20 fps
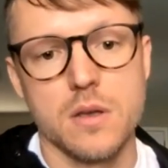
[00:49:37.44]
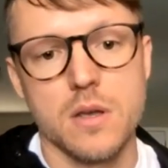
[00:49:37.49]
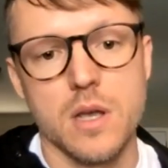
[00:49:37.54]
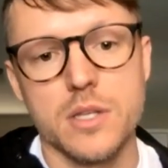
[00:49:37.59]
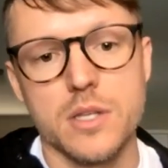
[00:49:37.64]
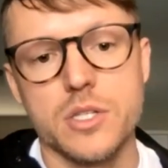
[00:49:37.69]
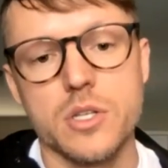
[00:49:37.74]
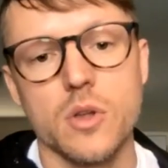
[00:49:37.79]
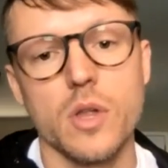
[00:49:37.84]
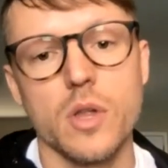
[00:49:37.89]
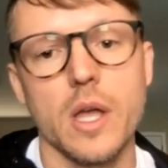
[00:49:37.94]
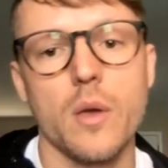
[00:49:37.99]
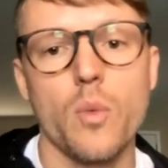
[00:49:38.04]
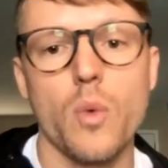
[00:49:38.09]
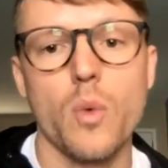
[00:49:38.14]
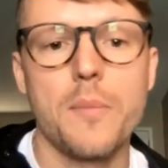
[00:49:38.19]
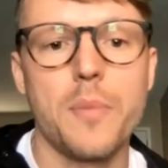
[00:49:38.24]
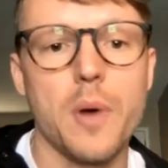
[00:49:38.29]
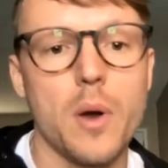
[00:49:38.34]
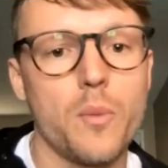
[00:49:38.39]
And so
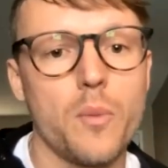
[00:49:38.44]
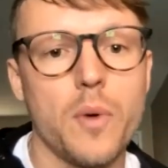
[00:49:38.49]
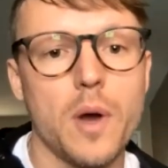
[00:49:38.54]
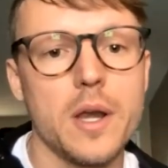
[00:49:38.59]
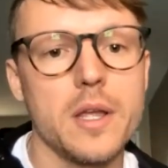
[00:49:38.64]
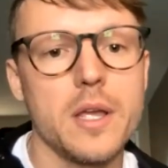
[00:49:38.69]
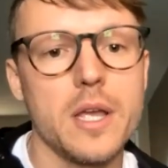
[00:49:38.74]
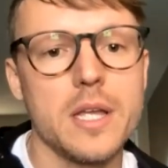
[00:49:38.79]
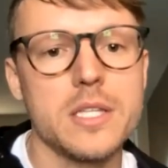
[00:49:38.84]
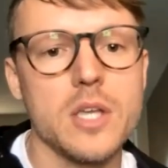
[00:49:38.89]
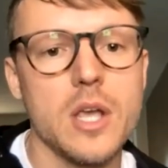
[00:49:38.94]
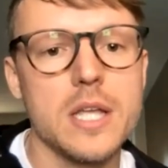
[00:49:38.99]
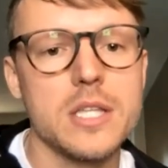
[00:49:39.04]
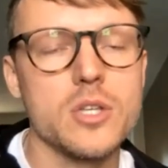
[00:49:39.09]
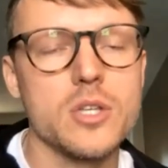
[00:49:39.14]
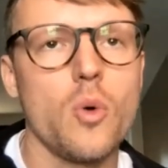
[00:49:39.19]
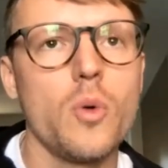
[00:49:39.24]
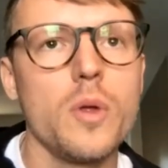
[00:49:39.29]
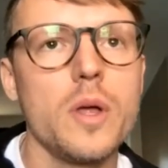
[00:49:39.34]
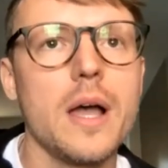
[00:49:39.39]
like, but it's
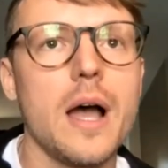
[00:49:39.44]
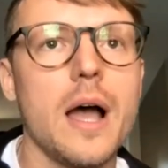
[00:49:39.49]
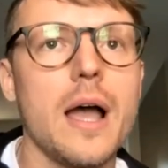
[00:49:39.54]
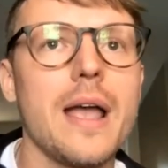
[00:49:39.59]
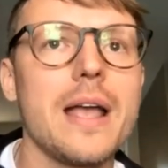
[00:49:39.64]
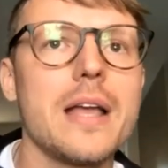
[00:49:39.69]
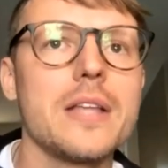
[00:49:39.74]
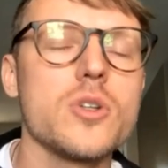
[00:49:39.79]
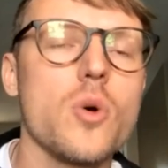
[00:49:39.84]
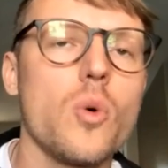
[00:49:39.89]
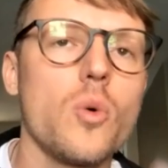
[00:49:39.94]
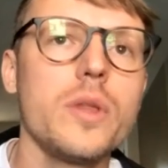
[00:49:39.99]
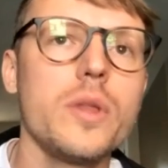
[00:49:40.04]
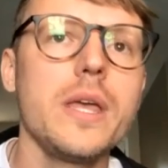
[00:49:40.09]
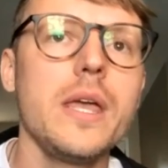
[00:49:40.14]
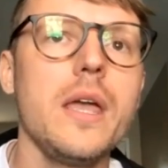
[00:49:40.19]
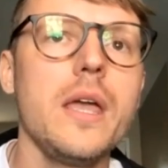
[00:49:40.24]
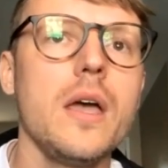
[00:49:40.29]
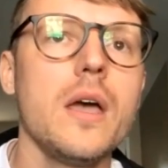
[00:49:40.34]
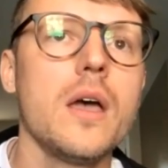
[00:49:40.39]

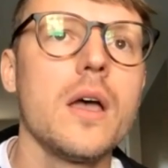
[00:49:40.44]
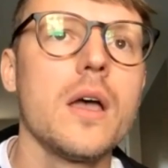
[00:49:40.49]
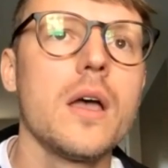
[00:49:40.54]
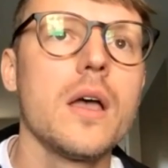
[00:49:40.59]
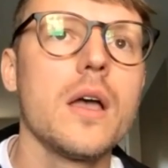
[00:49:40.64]
only